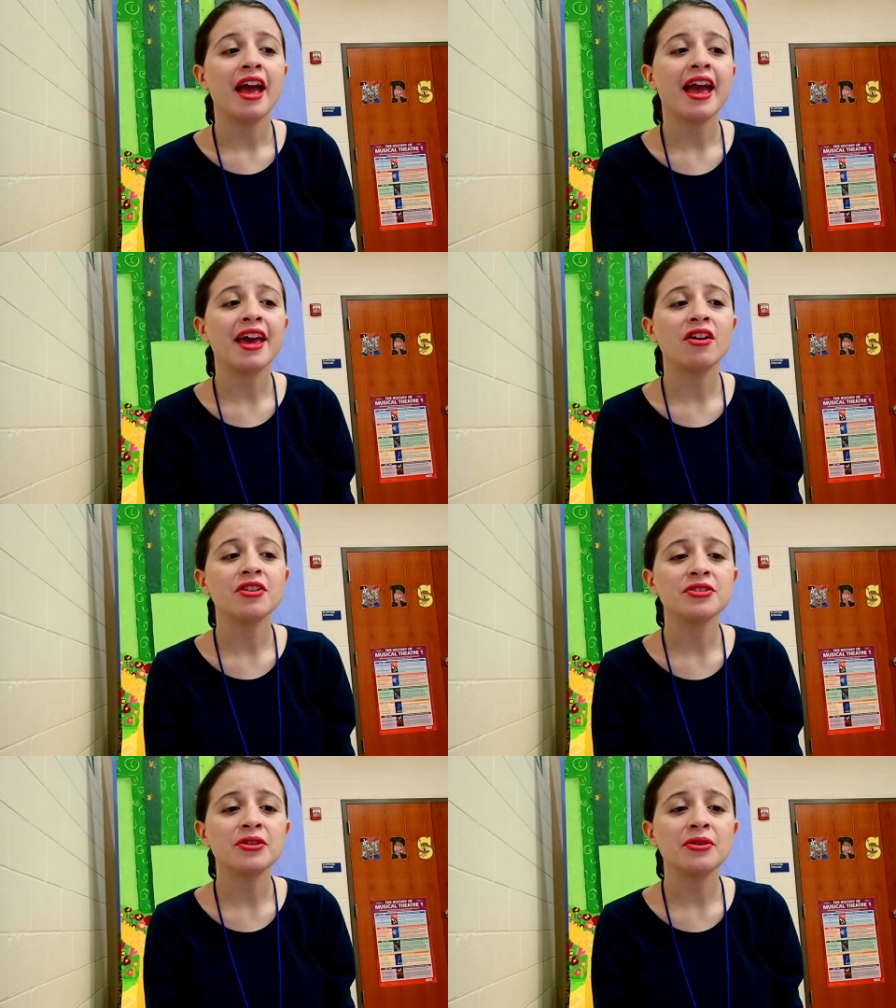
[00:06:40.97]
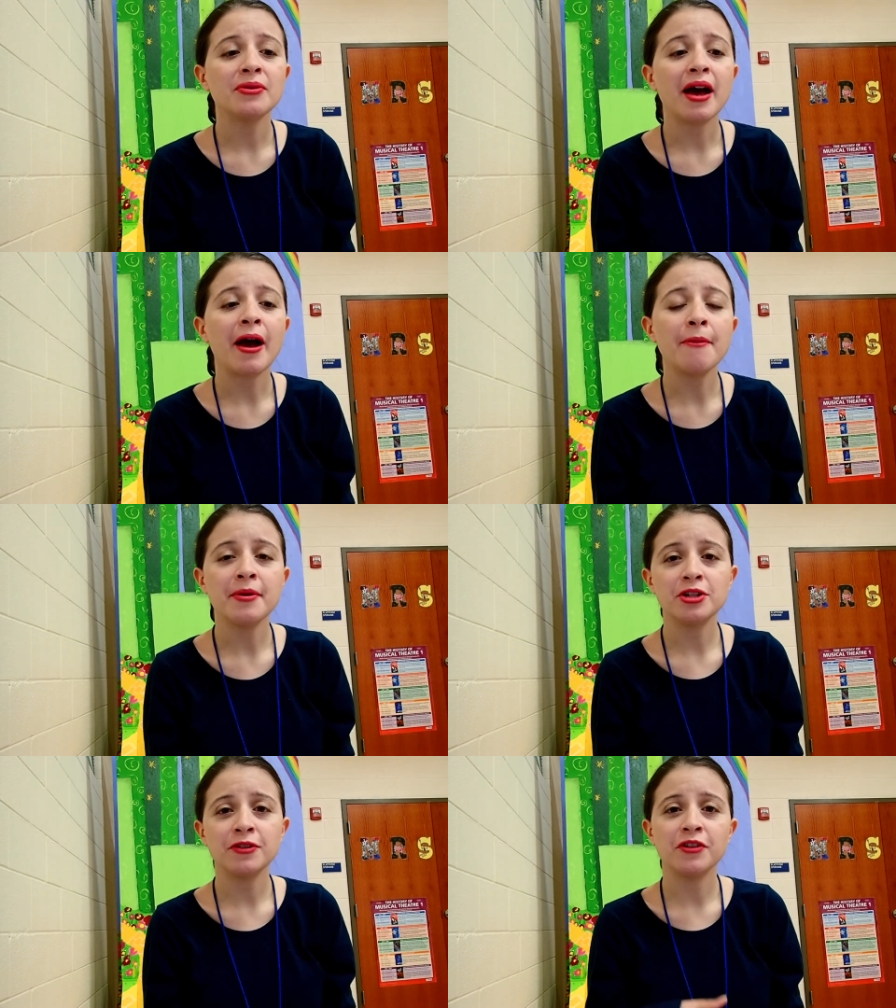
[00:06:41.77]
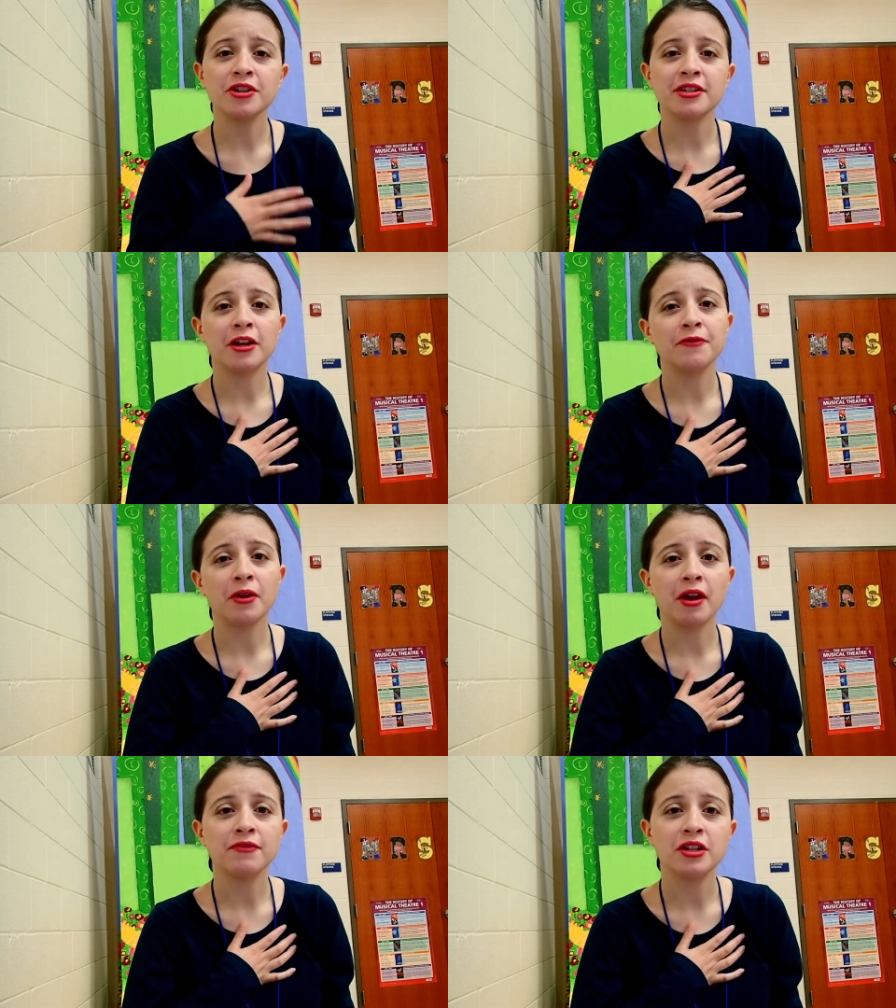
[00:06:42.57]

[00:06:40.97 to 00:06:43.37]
and also how much of yourself you give